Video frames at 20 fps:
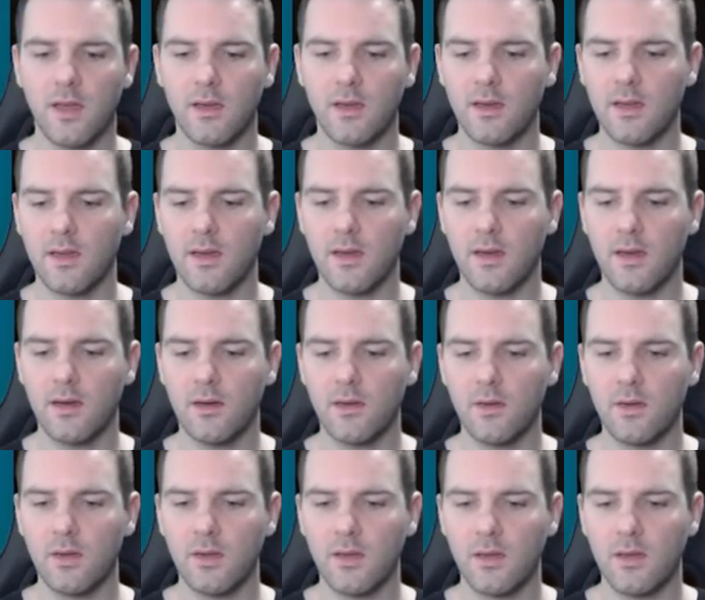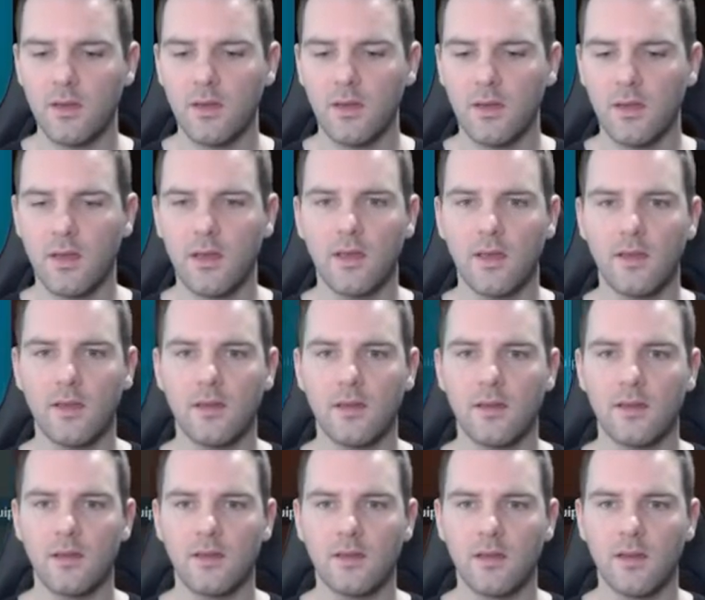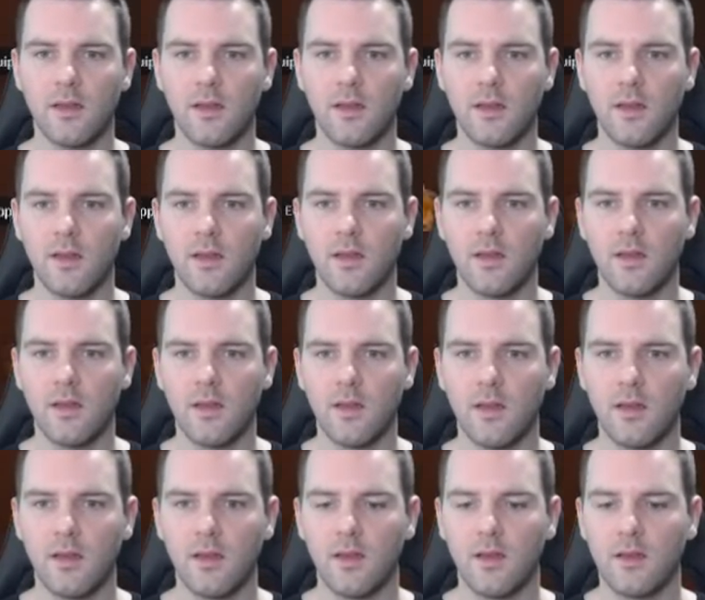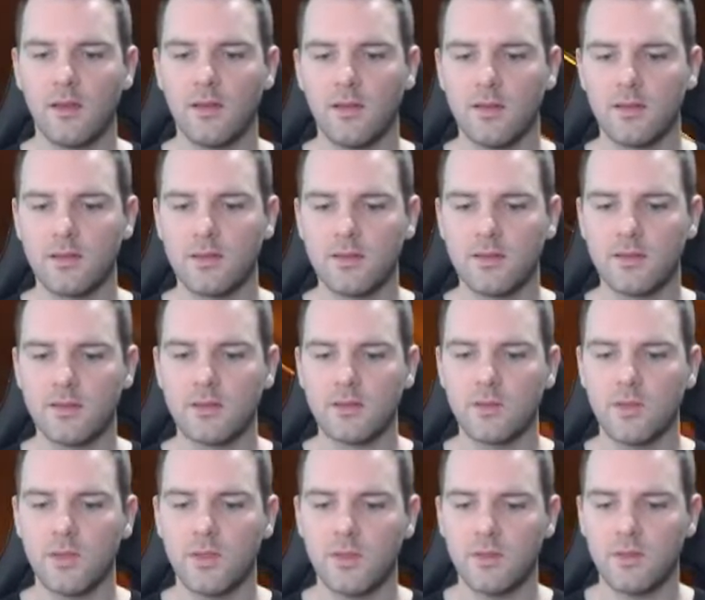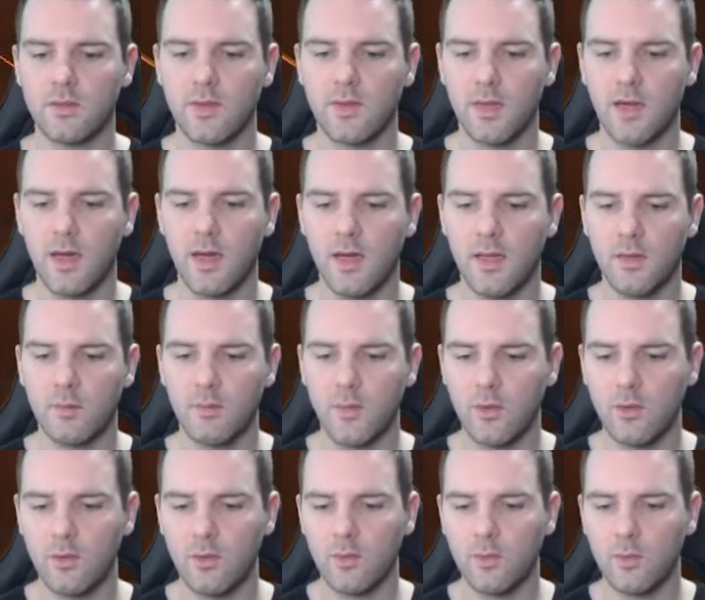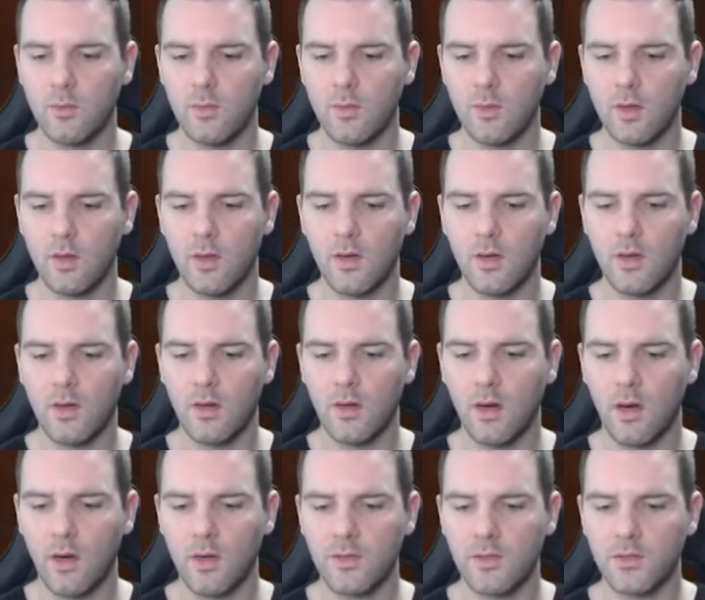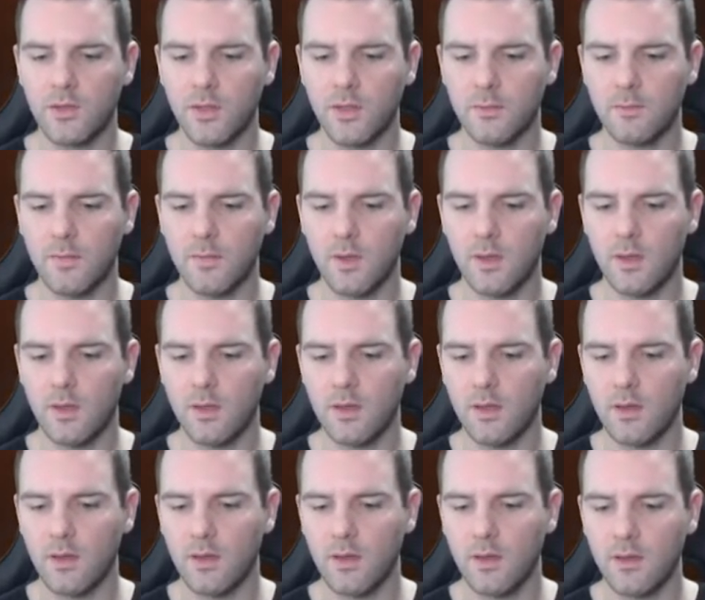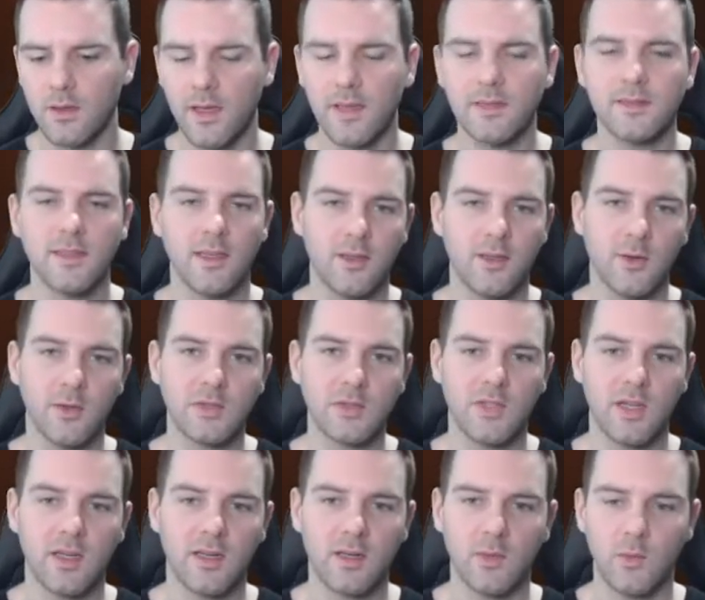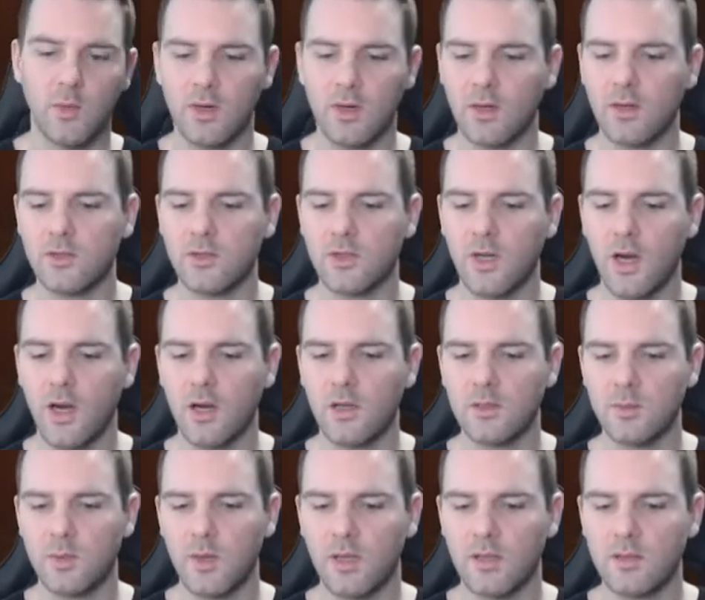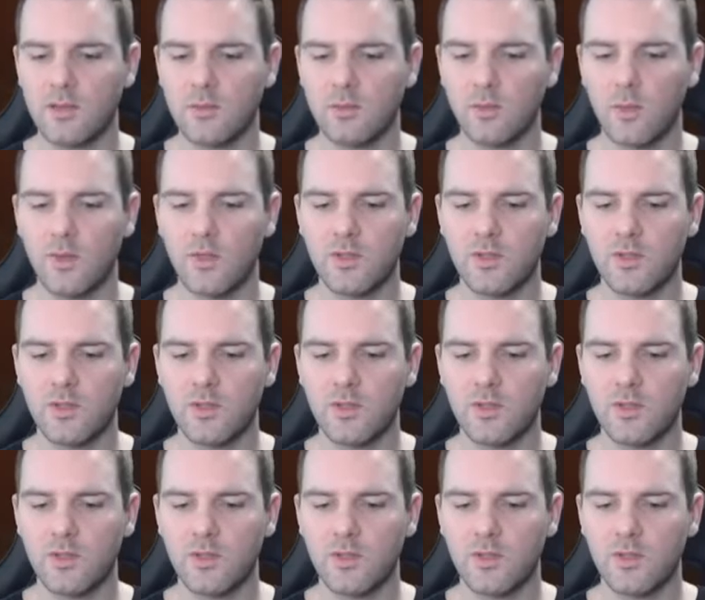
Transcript: now. And let's see, we've got, boom, archer. Yes, I know it's not going to work on Charles, but I'll switch